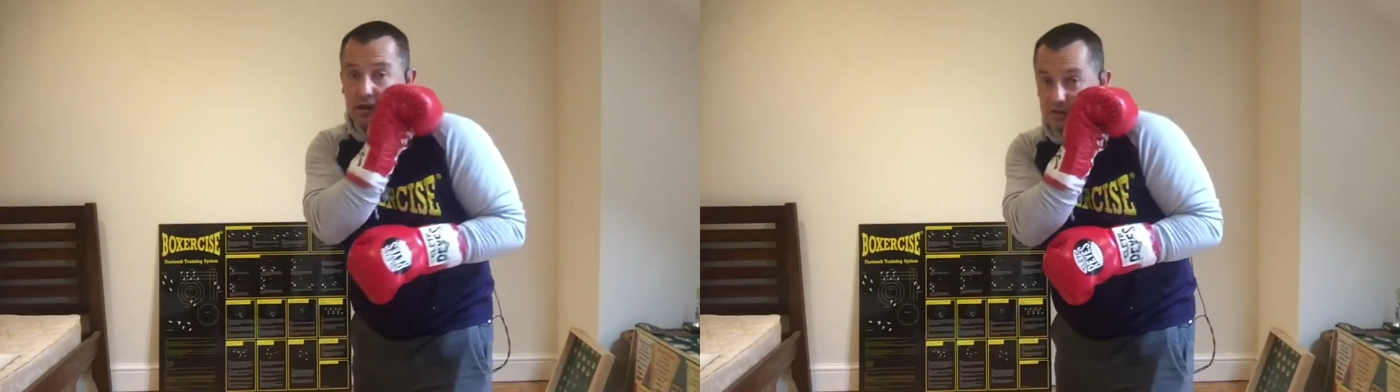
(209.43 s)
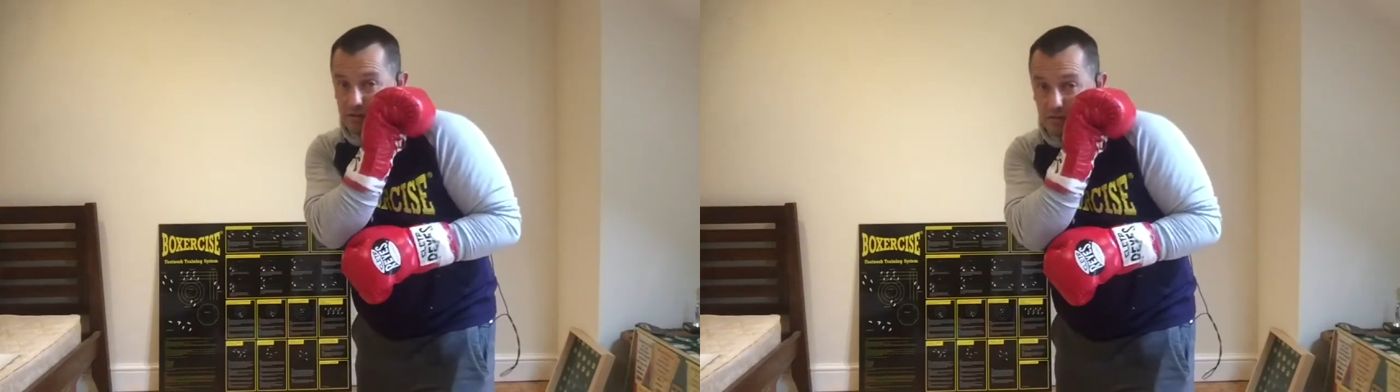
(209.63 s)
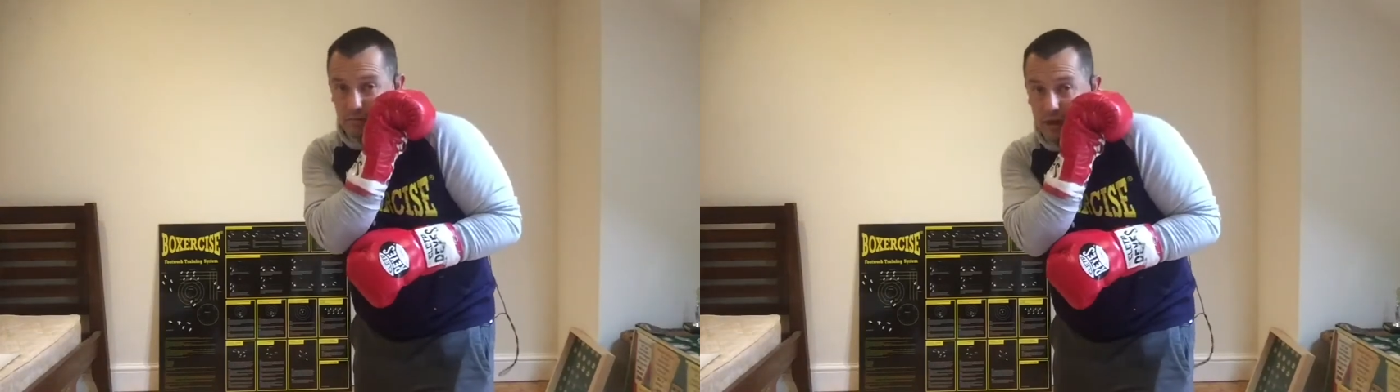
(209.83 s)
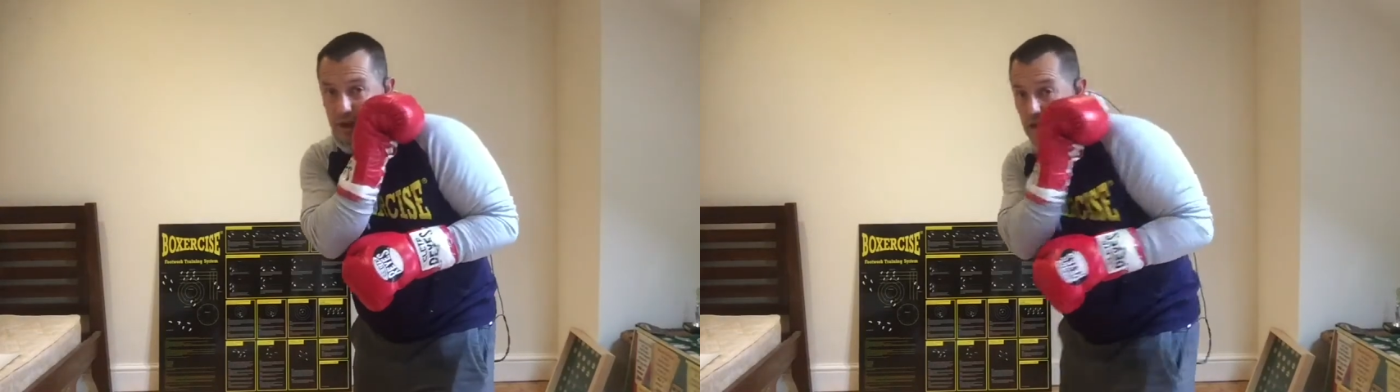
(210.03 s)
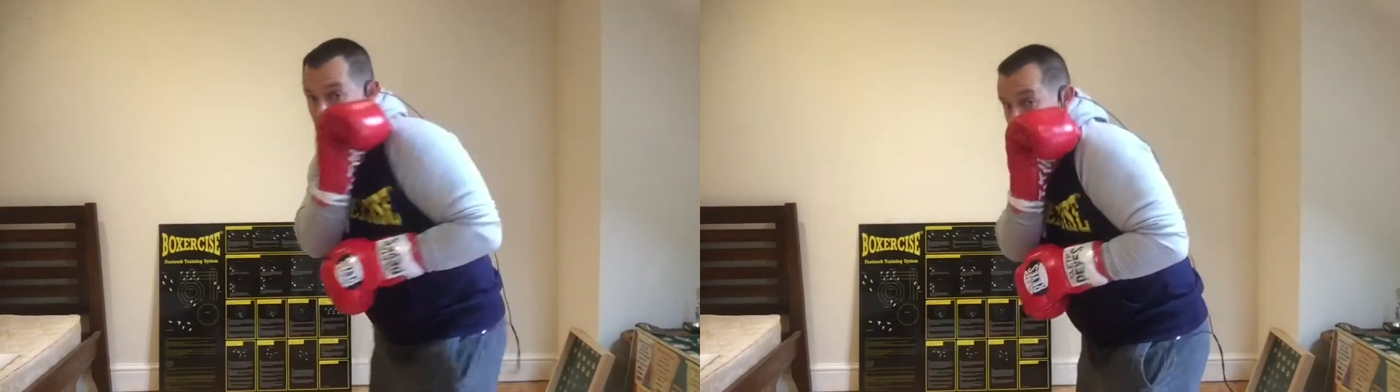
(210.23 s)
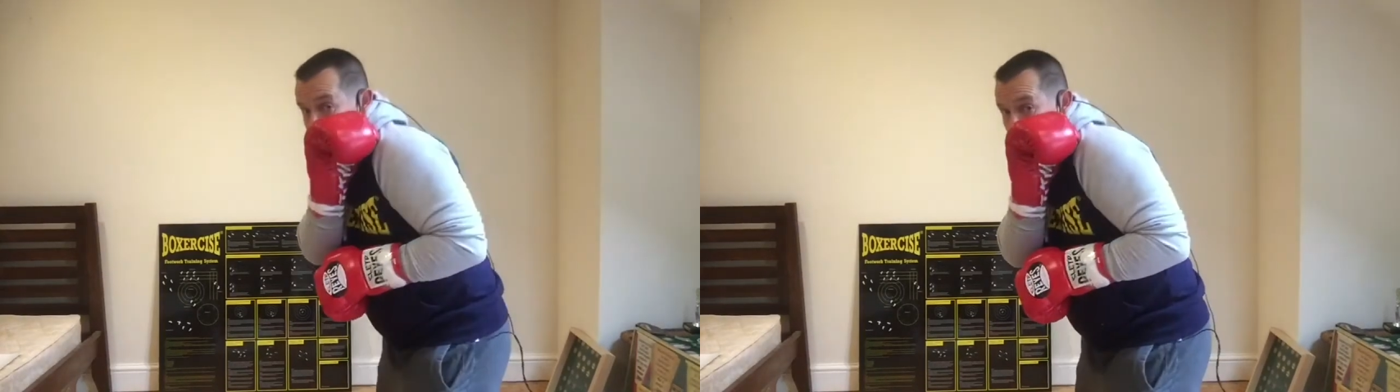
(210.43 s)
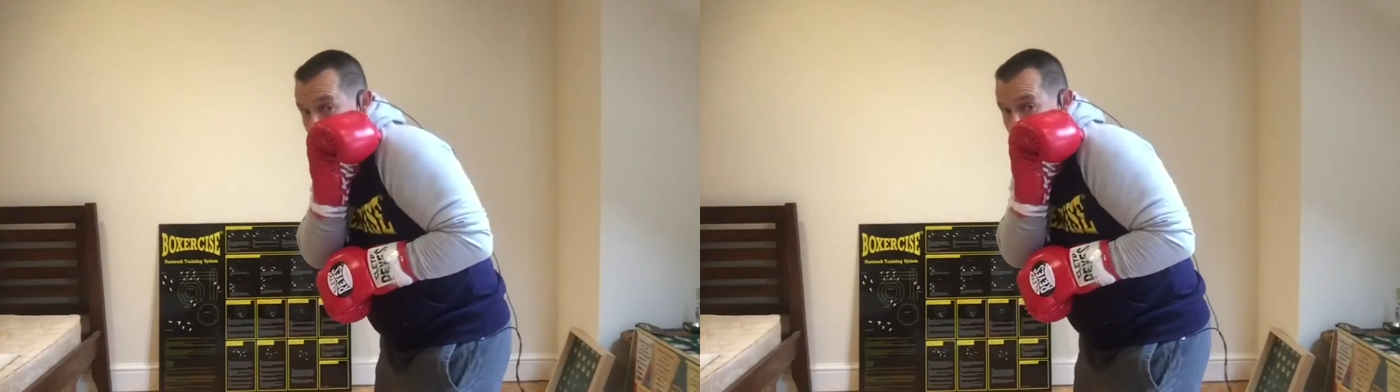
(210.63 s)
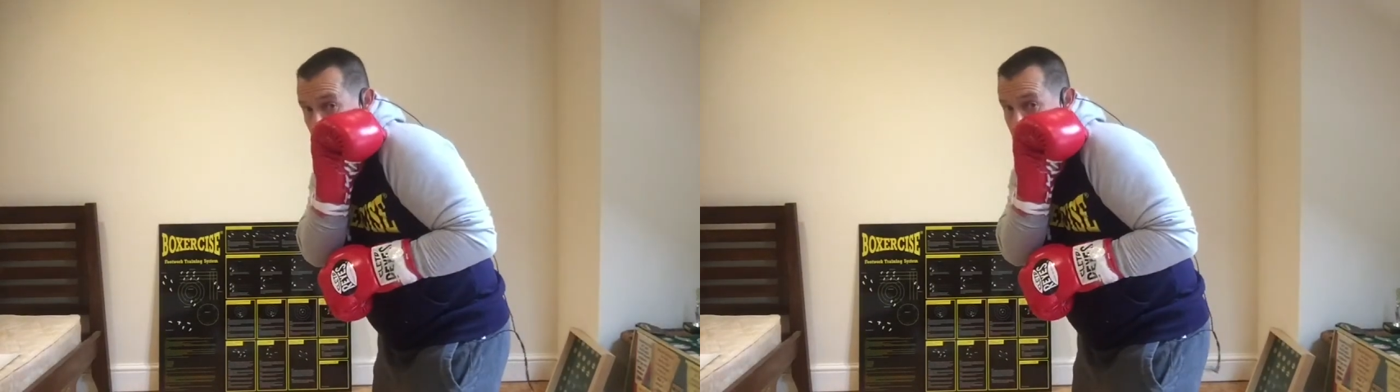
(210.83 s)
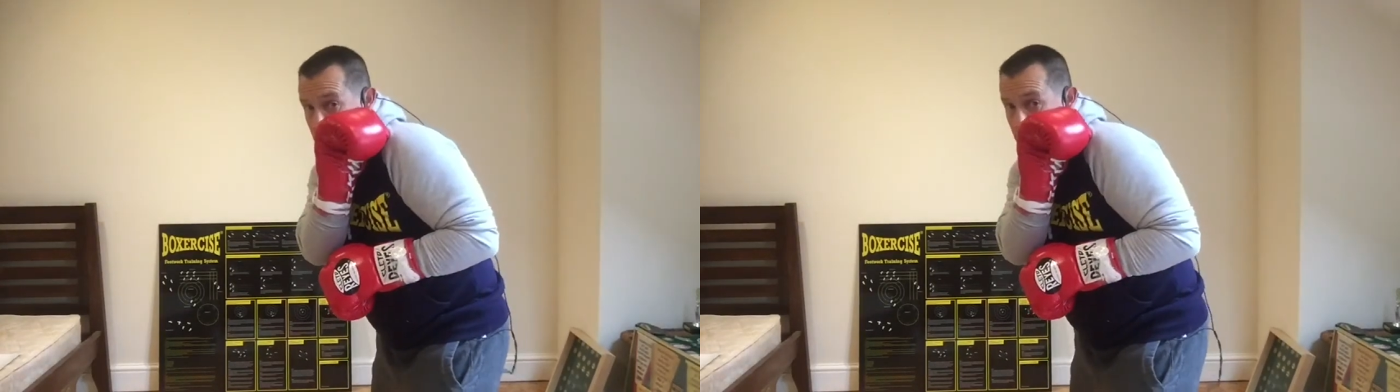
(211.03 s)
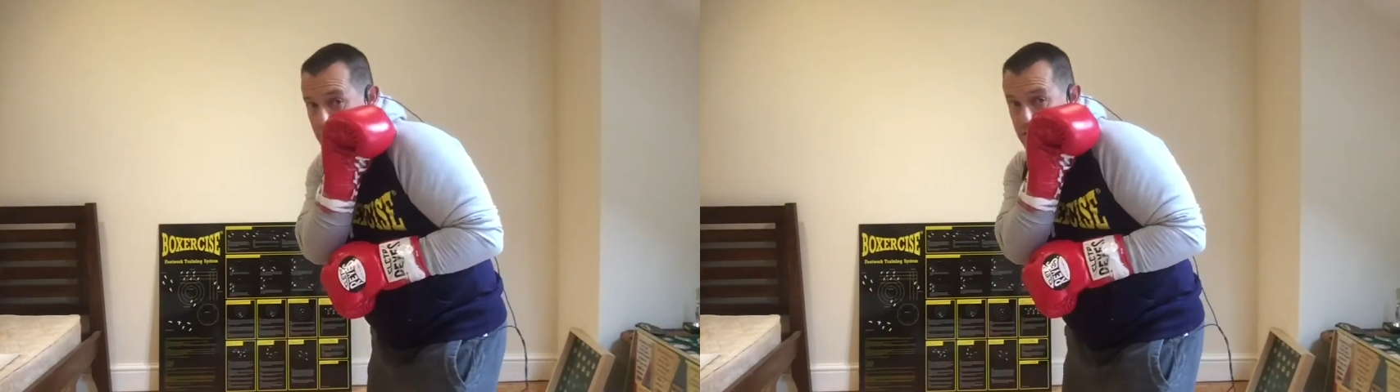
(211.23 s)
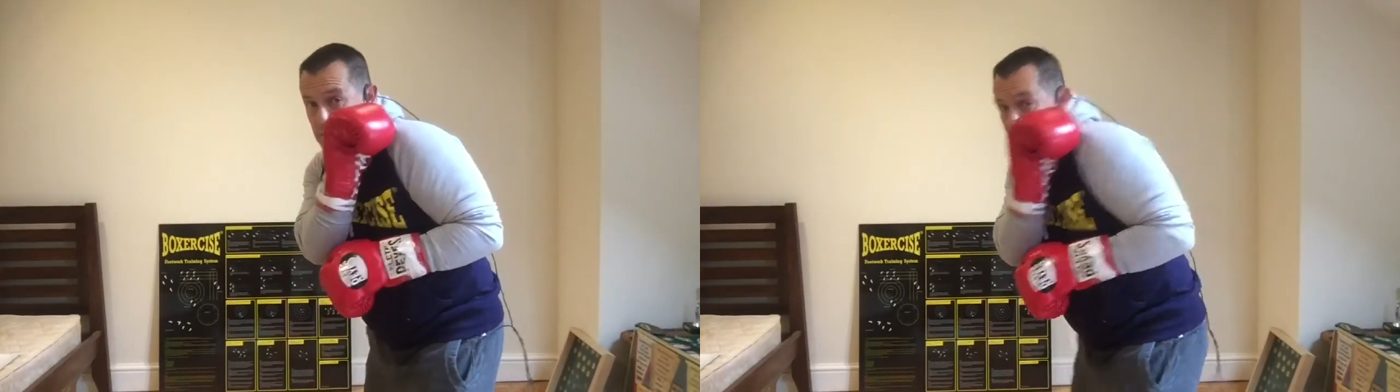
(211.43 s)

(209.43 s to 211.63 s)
So from there, like this.